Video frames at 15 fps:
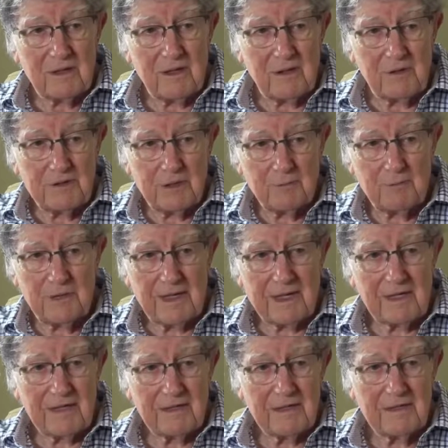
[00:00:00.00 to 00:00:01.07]
on your planet.
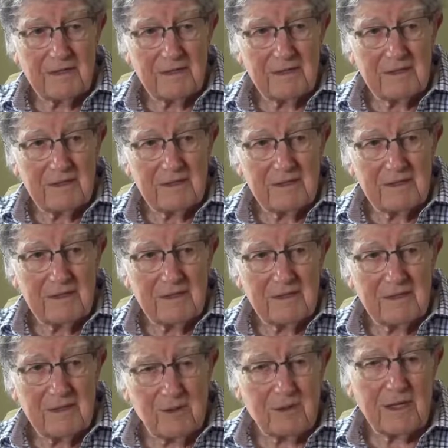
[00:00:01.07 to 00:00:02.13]

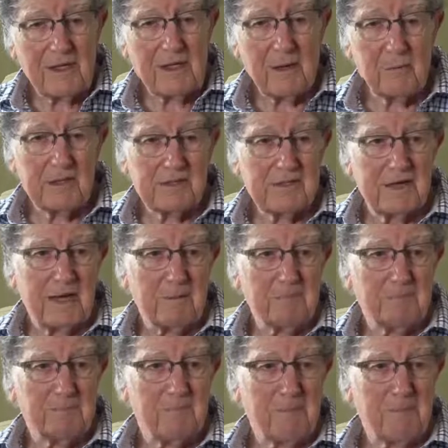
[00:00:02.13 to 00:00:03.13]
Okay, I'm going to stop.